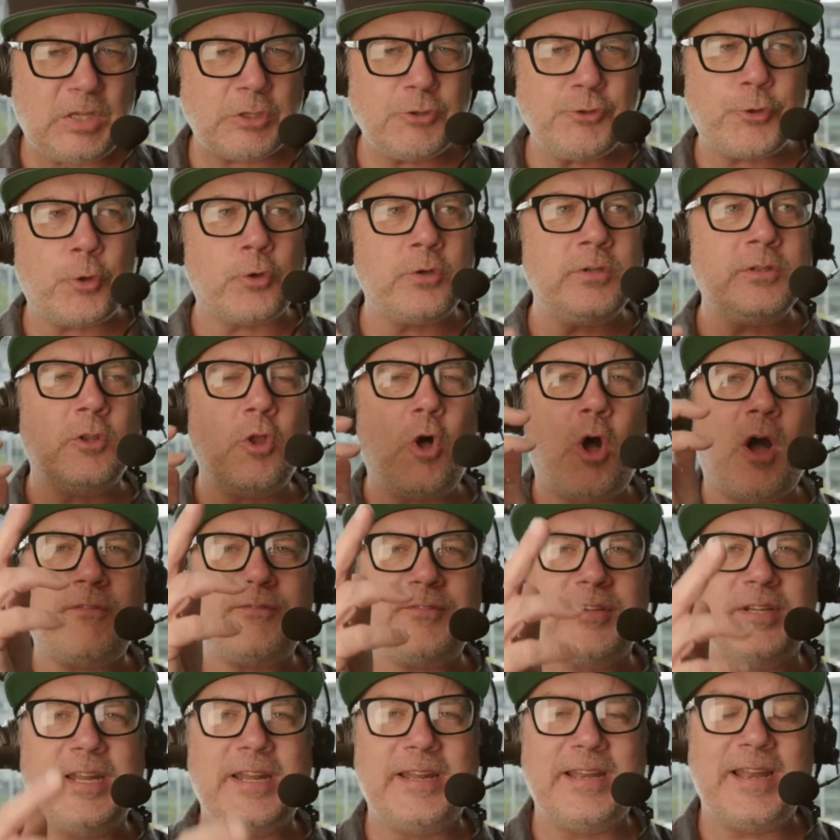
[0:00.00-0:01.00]
Jordan
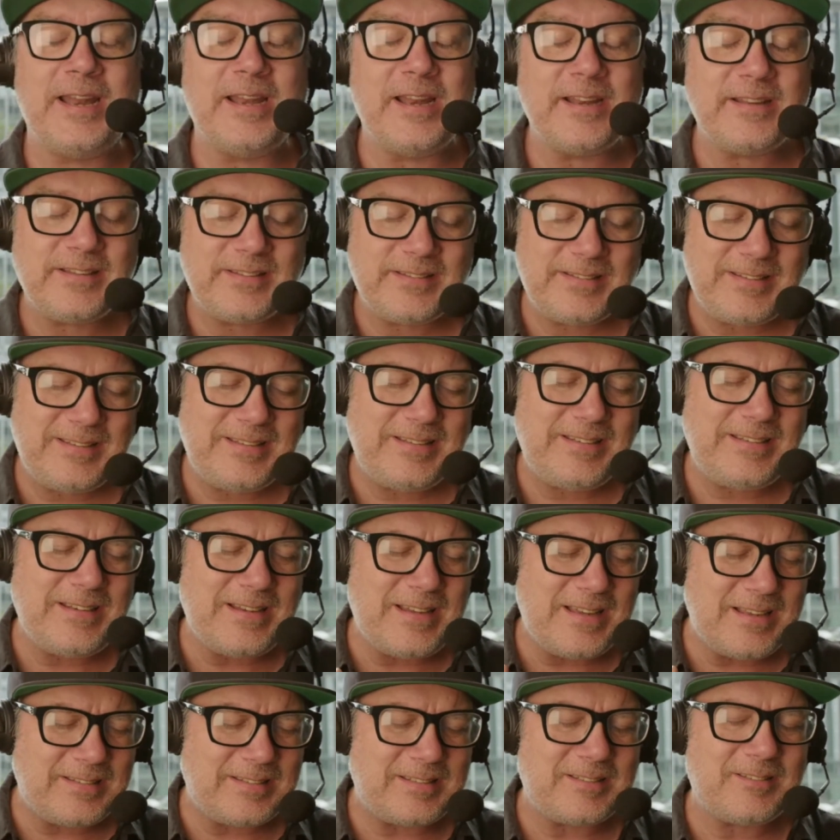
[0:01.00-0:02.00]
lofted it, and it
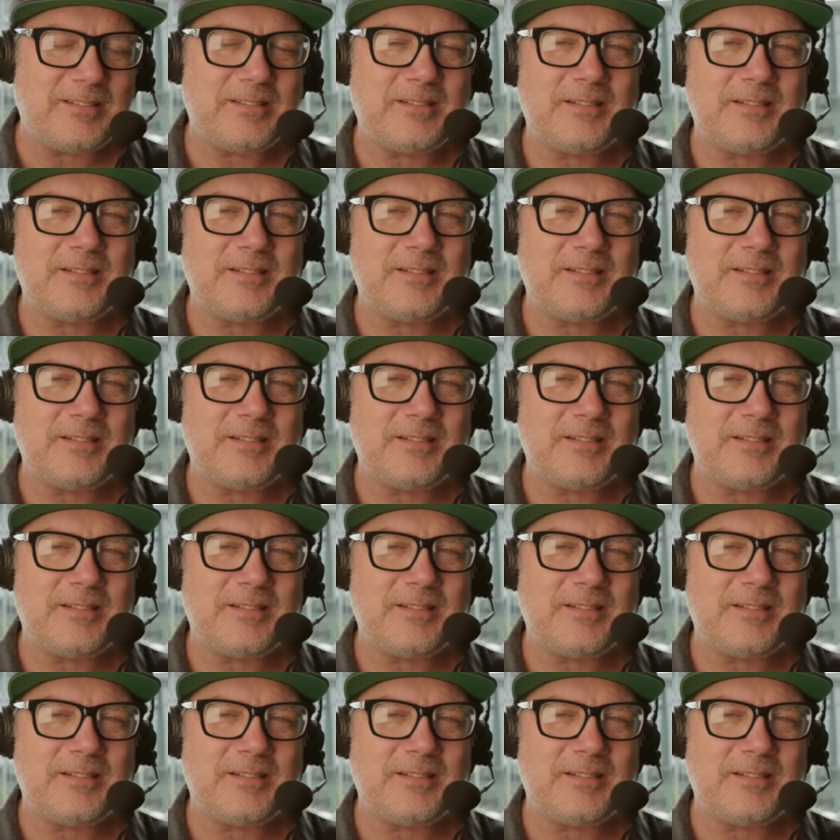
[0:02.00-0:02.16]
just,